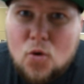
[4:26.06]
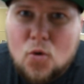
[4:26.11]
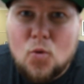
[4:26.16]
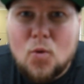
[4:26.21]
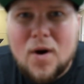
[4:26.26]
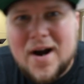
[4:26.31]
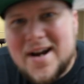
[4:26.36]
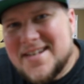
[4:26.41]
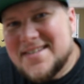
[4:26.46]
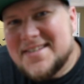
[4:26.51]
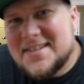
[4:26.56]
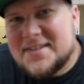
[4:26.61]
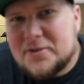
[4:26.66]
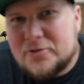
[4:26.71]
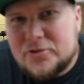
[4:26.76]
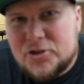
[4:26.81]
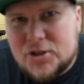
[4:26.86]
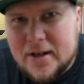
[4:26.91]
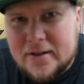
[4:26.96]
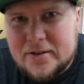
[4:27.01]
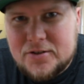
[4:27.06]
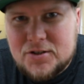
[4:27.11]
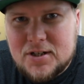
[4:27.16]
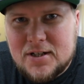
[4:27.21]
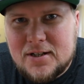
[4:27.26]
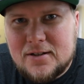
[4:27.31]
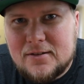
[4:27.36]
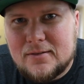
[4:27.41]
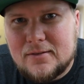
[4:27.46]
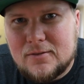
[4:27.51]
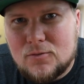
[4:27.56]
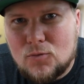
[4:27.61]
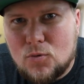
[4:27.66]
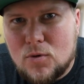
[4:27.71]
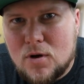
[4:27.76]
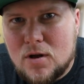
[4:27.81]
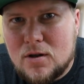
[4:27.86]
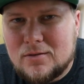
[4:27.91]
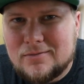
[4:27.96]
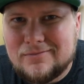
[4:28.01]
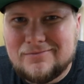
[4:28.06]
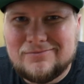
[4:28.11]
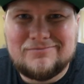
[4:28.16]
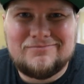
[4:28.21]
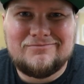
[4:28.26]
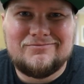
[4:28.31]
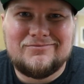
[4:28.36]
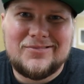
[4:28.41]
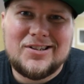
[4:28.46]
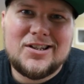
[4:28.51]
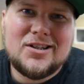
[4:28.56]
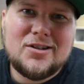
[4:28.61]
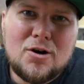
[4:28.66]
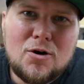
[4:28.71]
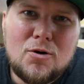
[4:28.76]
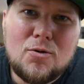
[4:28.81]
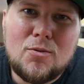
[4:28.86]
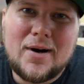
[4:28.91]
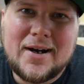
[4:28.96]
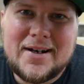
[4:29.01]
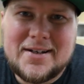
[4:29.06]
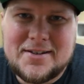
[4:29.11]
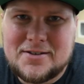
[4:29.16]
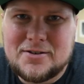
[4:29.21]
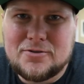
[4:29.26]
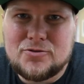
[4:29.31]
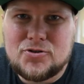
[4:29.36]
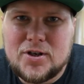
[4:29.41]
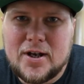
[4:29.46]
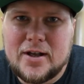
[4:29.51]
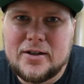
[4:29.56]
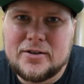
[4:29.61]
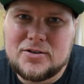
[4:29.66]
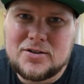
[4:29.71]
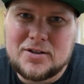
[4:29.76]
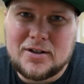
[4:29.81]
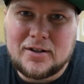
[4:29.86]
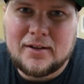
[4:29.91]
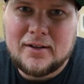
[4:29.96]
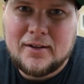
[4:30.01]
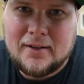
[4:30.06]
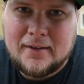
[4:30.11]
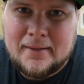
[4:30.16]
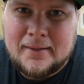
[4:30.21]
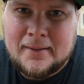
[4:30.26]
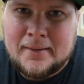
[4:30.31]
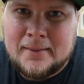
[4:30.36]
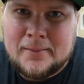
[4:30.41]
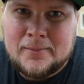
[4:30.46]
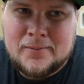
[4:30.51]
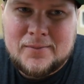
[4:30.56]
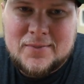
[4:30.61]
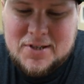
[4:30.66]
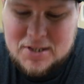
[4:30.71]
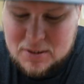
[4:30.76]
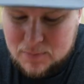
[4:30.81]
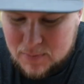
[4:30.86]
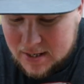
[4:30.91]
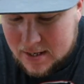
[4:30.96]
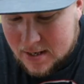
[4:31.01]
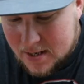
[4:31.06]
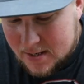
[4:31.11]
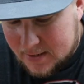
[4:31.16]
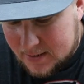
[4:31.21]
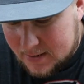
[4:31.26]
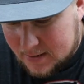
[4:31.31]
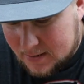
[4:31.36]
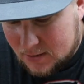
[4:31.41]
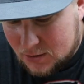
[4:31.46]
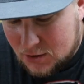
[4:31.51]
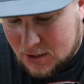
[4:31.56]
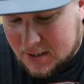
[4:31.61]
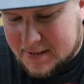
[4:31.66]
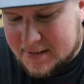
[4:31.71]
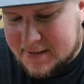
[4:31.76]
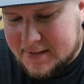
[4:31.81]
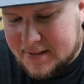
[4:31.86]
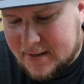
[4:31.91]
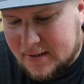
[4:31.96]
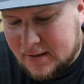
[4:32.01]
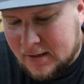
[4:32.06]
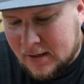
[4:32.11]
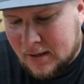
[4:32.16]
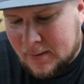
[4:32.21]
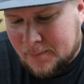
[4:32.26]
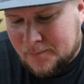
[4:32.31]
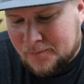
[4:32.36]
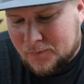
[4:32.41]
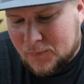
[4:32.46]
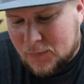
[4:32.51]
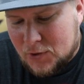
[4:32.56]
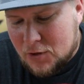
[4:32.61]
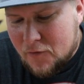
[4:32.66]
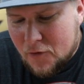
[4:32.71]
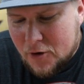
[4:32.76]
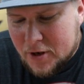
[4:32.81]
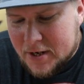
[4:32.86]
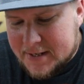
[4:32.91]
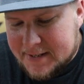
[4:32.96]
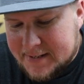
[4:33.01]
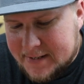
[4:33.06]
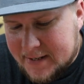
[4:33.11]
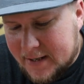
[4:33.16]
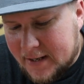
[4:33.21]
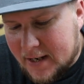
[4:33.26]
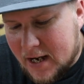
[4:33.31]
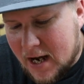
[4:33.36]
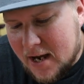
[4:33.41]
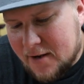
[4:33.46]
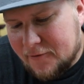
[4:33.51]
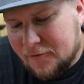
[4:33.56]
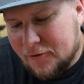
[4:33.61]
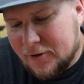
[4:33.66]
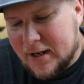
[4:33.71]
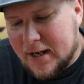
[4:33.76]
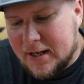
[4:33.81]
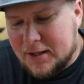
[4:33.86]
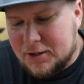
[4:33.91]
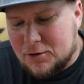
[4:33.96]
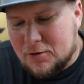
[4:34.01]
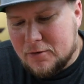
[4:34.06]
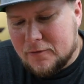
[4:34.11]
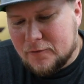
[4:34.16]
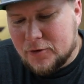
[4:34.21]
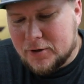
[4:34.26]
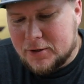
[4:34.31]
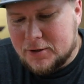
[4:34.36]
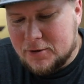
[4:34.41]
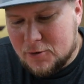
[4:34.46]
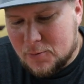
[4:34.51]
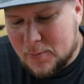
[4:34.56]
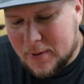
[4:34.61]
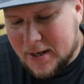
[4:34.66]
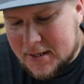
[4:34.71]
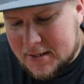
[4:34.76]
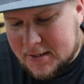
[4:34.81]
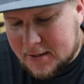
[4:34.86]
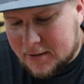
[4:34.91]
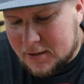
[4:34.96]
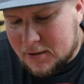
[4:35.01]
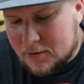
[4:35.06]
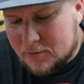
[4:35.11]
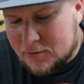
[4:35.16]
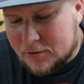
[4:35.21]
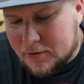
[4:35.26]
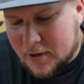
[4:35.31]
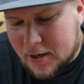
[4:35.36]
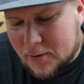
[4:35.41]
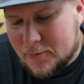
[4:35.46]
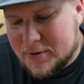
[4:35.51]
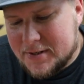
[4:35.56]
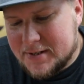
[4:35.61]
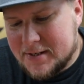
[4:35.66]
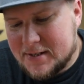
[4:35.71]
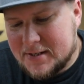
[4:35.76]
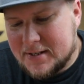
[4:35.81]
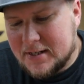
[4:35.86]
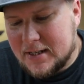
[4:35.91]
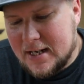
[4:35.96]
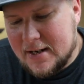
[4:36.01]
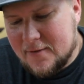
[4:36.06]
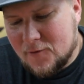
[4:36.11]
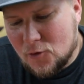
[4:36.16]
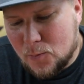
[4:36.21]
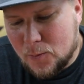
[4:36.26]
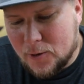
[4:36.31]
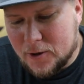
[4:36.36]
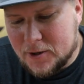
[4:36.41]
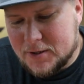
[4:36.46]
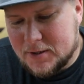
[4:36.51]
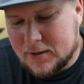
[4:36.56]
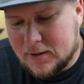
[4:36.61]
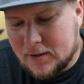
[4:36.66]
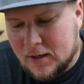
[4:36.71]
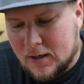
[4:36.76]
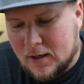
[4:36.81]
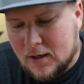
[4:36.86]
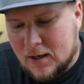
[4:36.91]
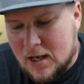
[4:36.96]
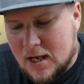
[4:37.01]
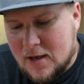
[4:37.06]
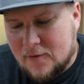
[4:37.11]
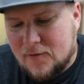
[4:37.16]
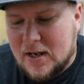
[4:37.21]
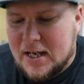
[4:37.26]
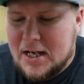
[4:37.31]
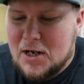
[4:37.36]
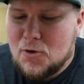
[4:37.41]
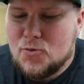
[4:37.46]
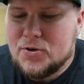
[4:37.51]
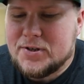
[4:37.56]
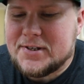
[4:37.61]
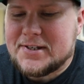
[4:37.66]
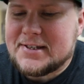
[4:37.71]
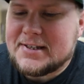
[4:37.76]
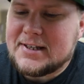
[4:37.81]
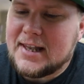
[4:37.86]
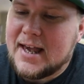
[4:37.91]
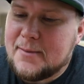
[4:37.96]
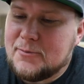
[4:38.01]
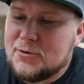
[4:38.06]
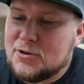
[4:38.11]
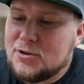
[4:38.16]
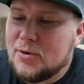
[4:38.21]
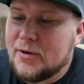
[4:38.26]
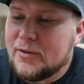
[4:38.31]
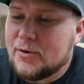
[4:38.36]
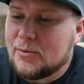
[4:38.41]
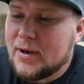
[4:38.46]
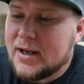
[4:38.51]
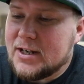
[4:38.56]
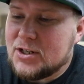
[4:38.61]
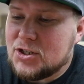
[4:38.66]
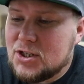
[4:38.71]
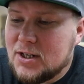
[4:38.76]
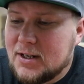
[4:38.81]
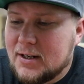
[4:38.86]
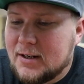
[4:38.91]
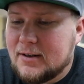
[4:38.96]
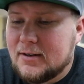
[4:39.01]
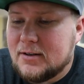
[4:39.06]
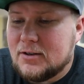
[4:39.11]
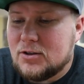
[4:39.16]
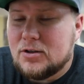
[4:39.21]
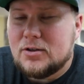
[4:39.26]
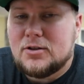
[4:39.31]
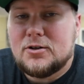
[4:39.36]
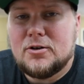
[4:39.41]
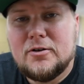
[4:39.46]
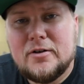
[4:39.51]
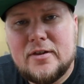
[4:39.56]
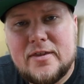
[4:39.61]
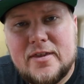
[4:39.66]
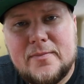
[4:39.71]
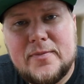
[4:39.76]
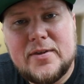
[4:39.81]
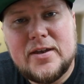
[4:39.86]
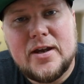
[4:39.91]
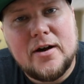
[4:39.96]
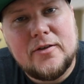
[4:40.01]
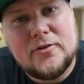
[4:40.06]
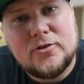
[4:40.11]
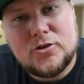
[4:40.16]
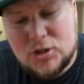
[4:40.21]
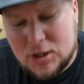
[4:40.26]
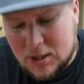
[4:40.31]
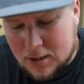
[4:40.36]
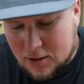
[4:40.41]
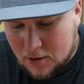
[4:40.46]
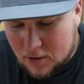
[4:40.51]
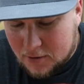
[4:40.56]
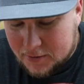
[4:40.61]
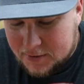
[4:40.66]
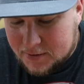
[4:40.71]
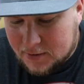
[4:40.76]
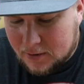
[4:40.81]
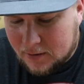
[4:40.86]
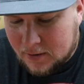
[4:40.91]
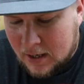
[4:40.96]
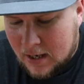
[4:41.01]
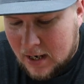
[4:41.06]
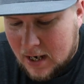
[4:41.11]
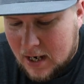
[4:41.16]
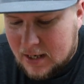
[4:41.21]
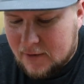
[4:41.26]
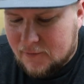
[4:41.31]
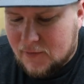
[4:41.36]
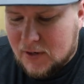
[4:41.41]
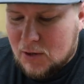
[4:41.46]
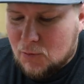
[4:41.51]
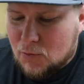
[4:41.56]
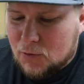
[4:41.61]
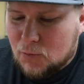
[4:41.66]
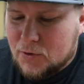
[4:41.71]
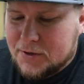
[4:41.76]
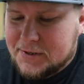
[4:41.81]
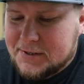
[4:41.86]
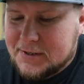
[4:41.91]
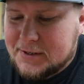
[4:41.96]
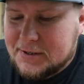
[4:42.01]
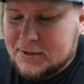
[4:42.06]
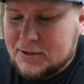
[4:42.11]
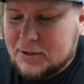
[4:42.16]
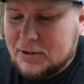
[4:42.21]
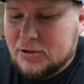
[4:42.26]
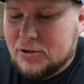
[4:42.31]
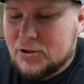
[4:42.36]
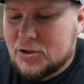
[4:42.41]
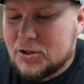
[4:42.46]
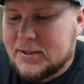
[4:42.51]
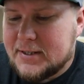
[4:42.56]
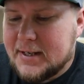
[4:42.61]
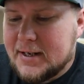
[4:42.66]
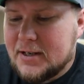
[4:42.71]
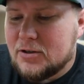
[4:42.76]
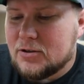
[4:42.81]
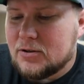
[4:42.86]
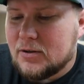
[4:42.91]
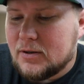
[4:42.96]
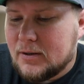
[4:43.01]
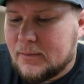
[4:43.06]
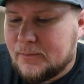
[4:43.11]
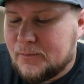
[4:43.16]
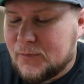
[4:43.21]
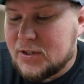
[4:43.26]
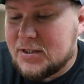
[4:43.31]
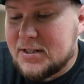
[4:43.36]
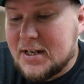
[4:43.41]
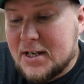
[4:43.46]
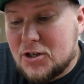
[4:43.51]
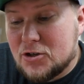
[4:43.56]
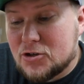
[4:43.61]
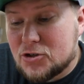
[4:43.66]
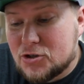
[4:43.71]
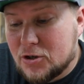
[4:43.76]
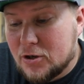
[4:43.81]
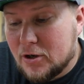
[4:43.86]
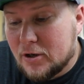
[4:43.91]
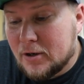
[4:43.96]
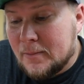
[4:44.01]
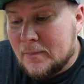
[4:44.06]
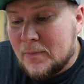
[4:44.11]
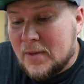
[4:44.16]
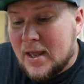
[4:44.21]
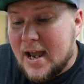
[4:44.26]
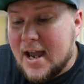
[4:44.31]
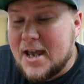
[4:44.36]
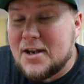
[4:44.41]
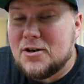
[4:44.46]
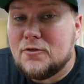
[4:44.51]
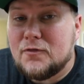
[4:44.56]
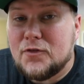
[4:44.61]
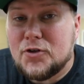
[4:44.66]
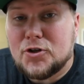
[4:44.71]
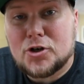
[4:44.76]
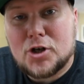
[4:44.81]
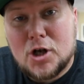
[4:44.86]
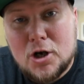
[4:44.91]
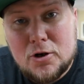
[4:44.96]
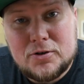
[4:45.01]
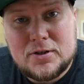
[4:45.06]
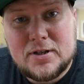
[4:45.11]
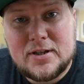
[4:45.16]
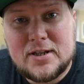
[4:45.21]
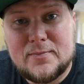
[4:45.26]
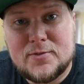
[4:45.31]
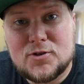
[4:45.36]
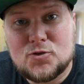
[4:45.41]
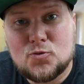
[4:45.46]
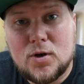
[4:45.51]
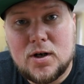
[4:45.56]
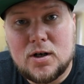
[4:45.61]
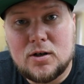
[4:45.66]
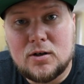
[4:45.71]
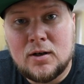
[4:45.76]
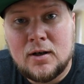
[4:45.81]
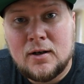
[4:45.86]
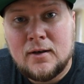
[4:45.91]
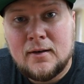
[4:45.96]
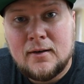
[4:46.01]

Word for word: Why is it so challenging? Well, you know why it's so challenging. It's because Jesus said, you've heard it said, eye for an eye and tooth for a tooth, but I tell you, do not resist an evil person. If anyone slaps you on the right cheek, turn to them the other cheek also. And if anyone wants to sue you, you should take your, to take your shirt, hand over your coat to them as well.